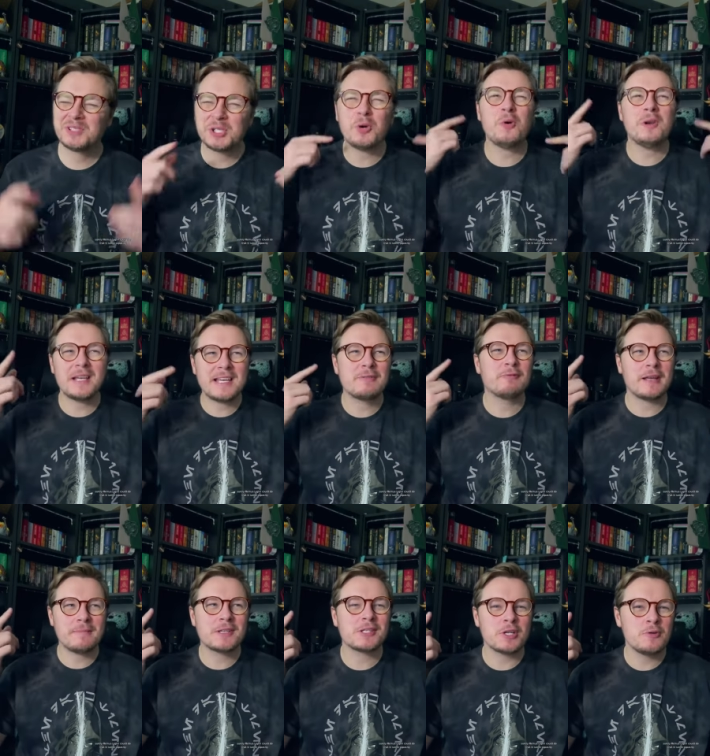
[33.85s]
Surely
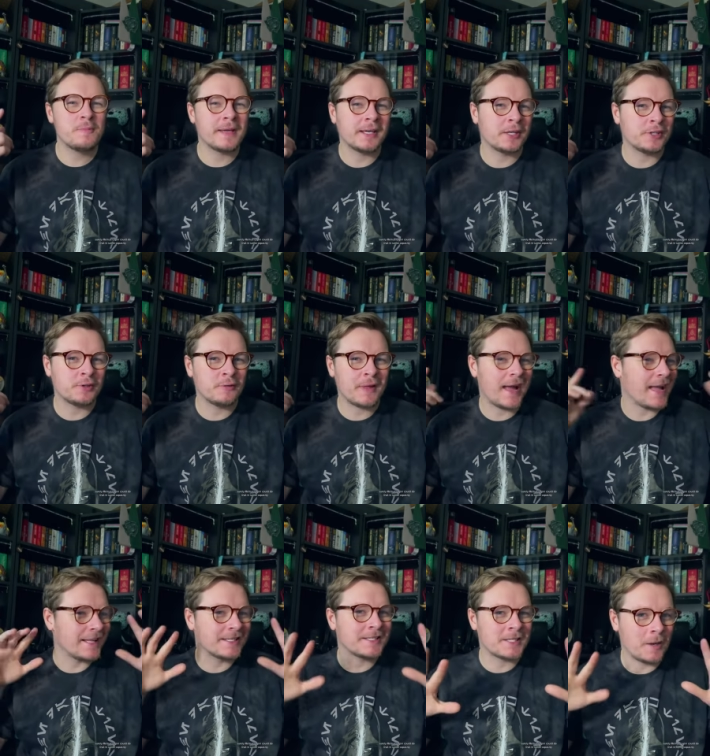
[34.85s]
Remus Lupin could do that
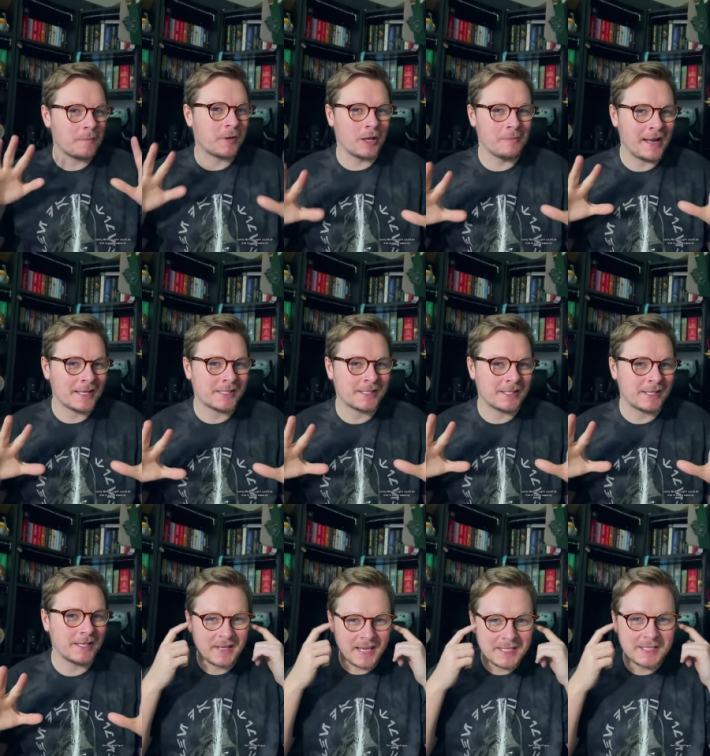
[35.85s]
in some
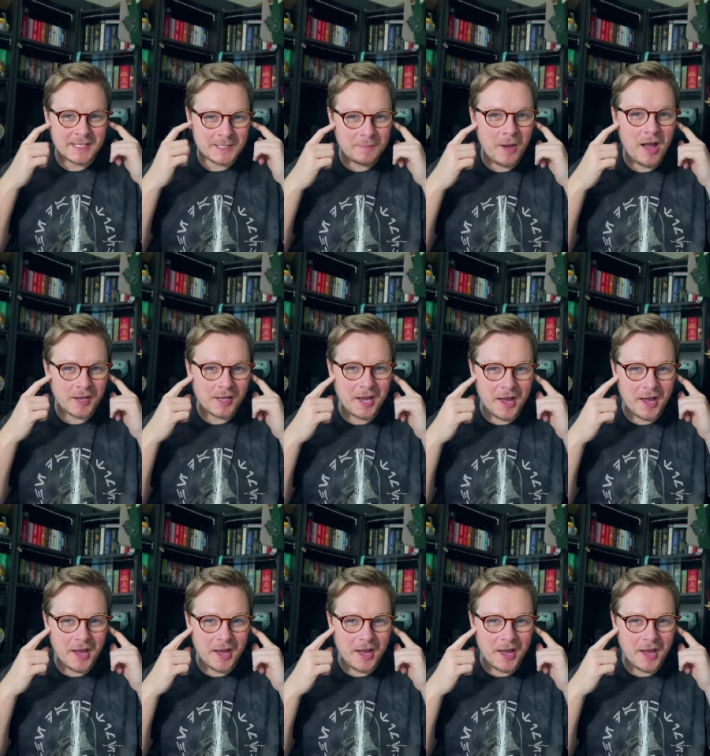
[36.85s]
capacity. He's a smart